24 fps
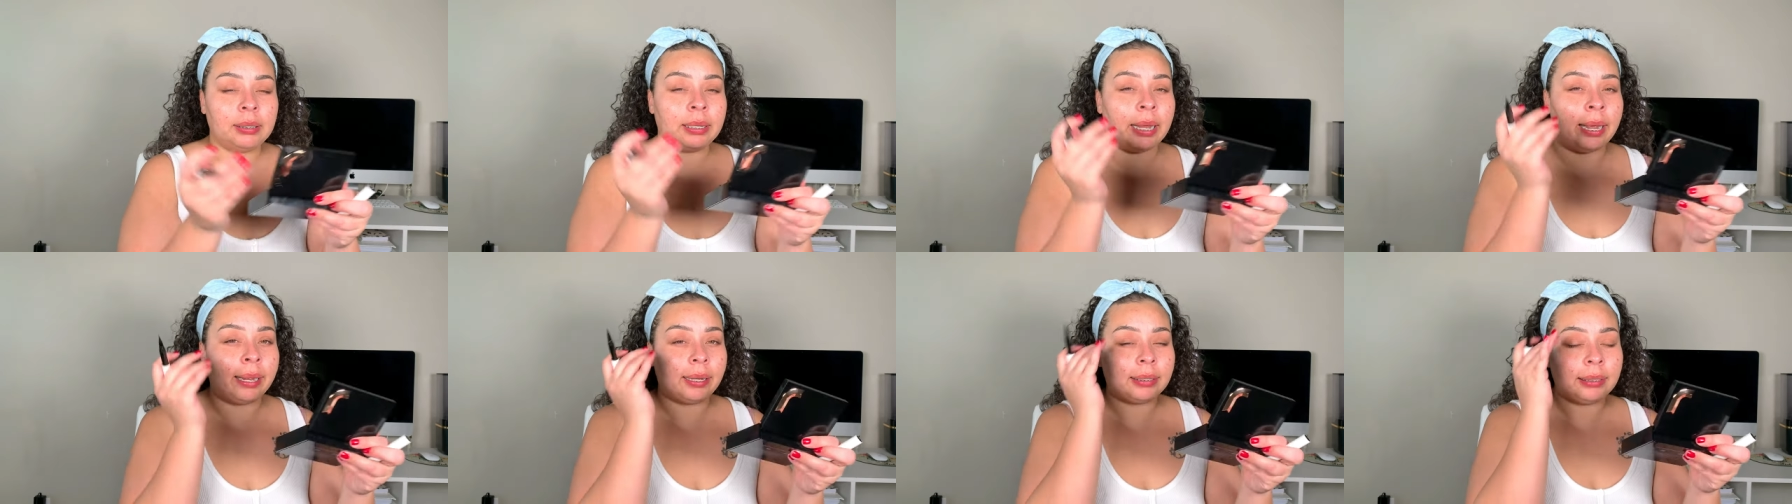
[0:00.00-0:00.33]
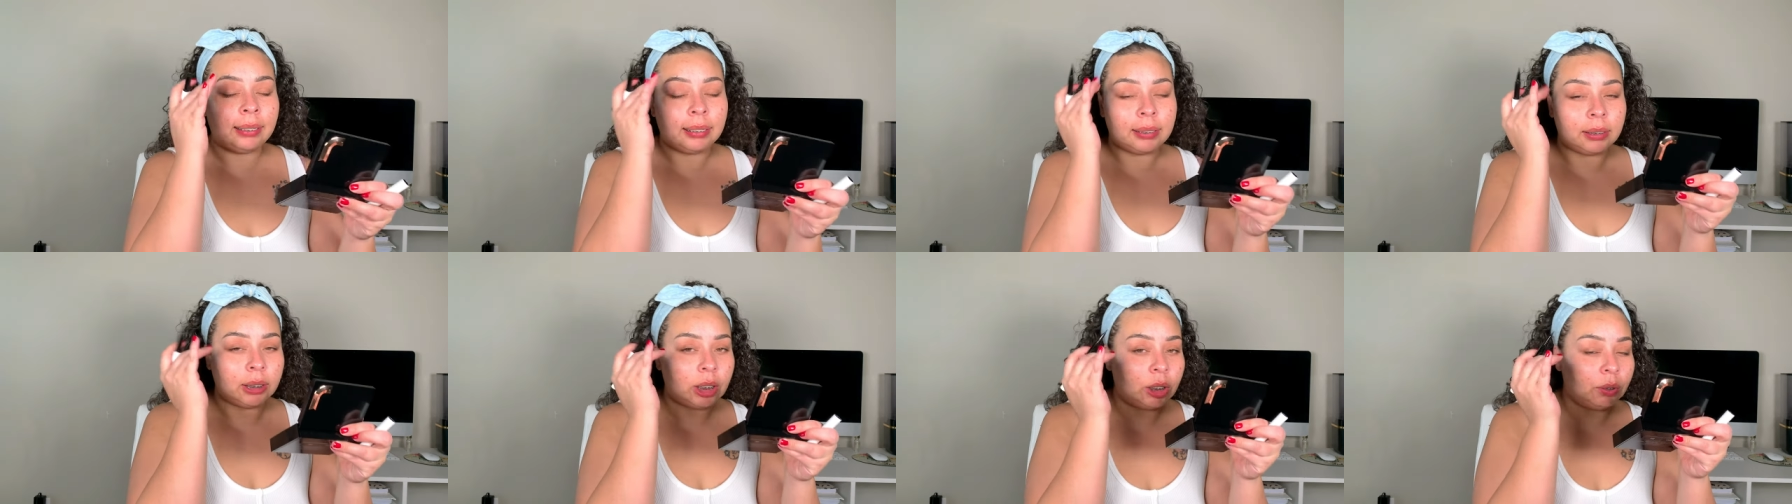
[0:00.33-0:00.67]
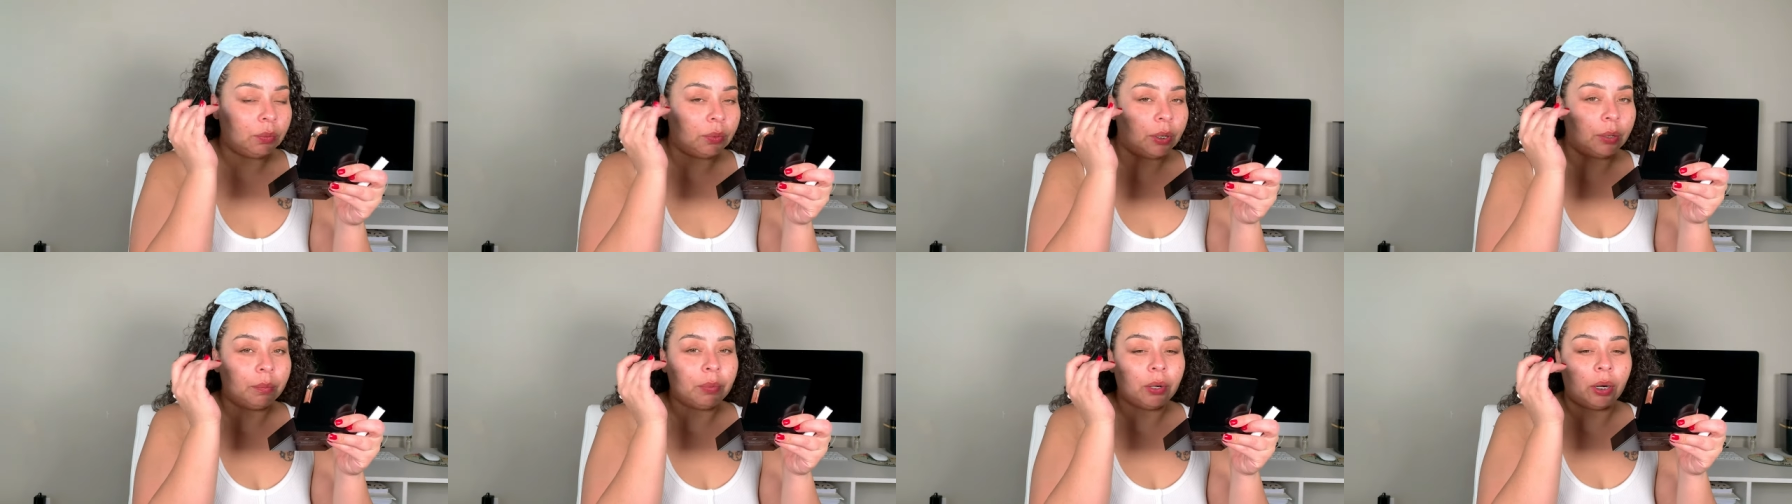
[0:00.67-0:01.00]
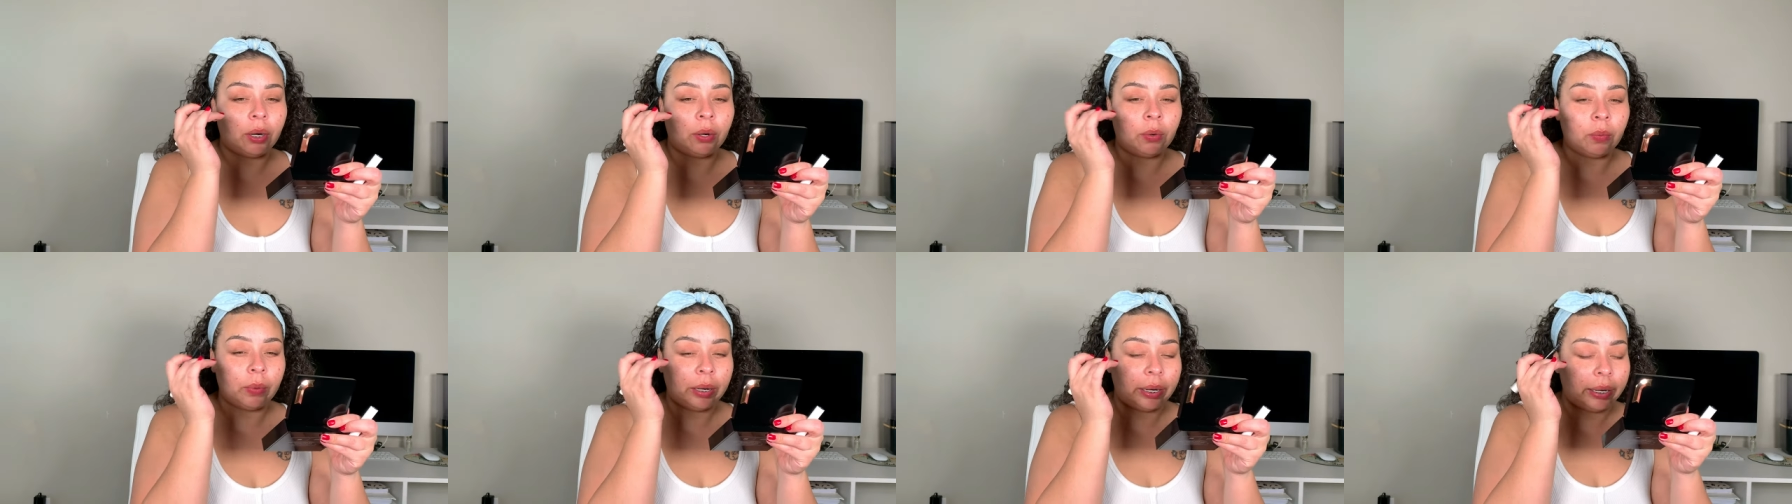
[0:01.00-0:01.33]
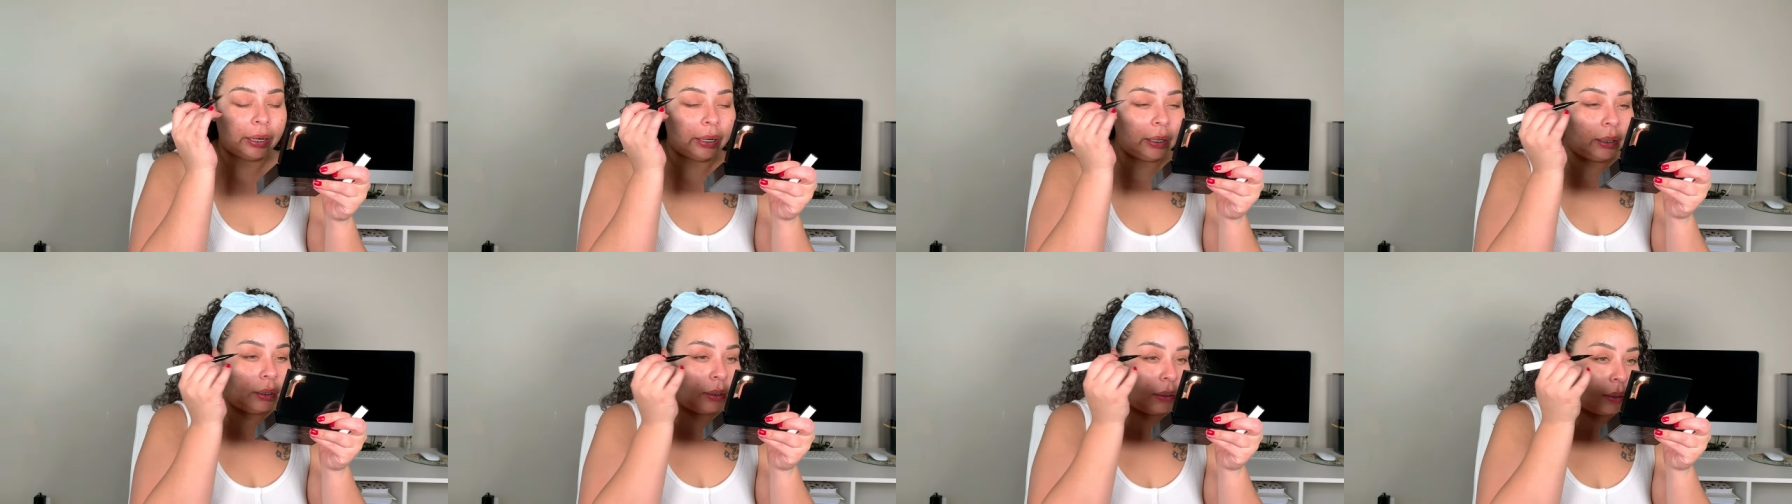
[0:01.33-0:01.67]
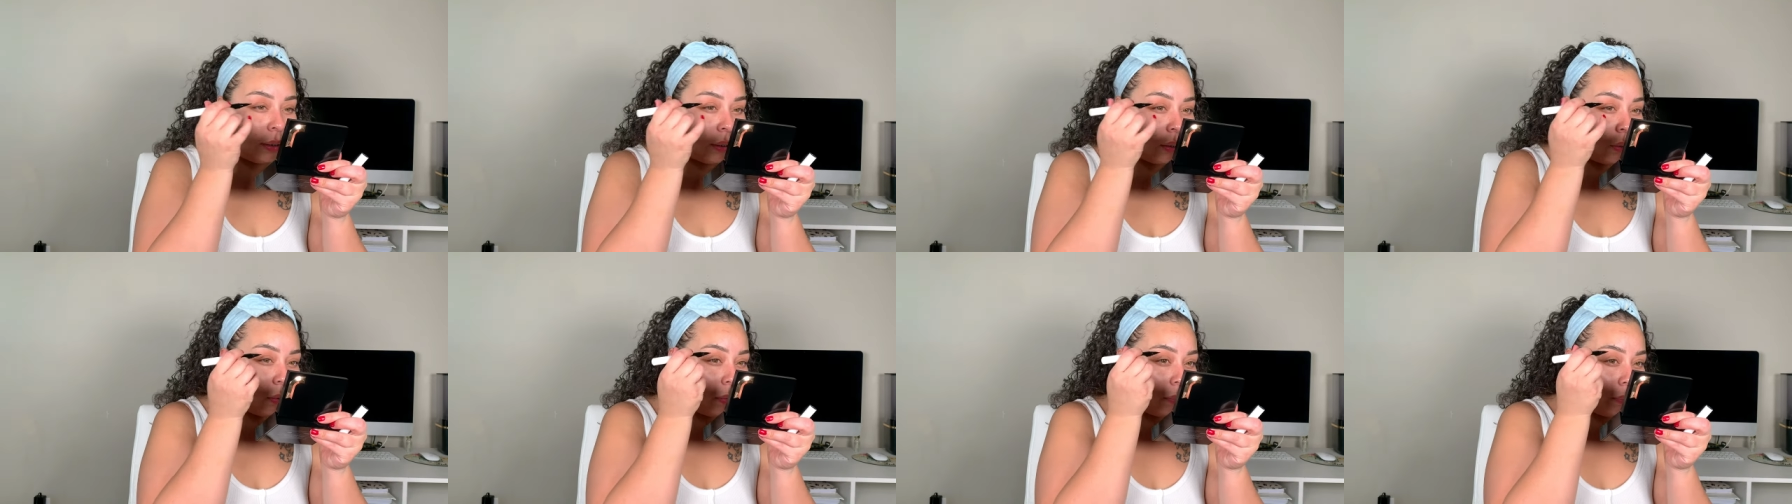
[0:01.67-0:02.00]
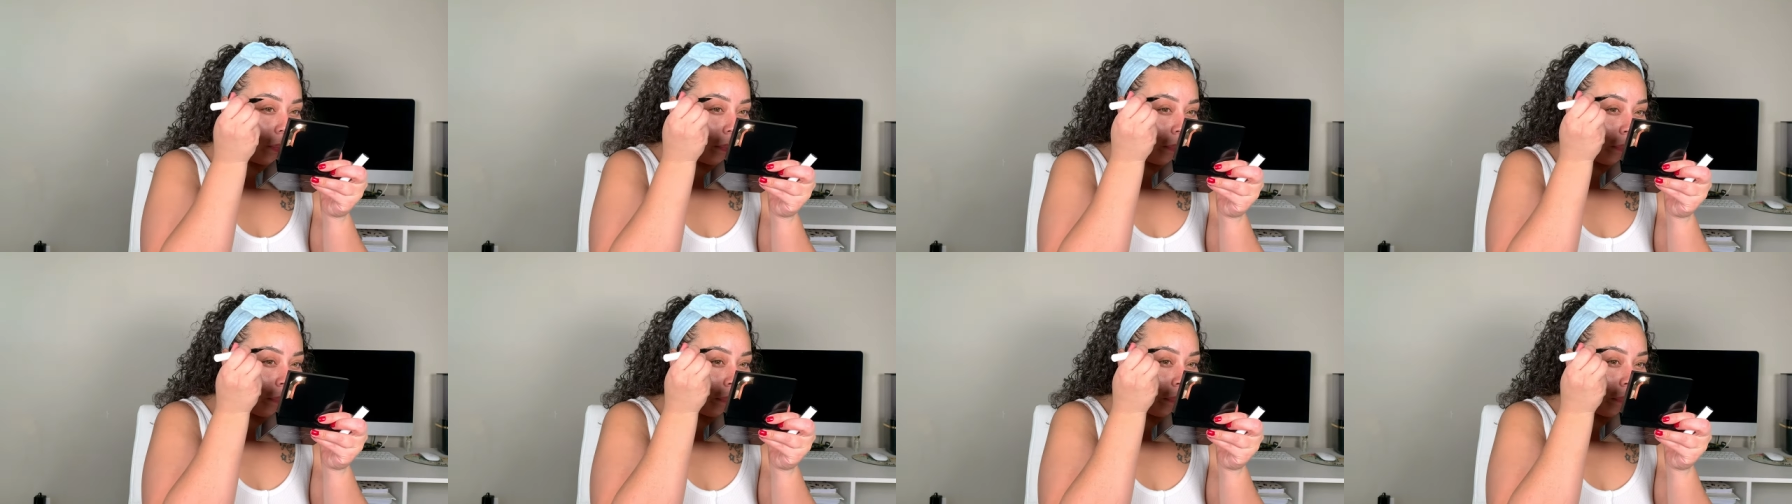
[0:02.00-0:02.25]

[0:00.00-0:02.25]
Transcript: that tend to rub away. So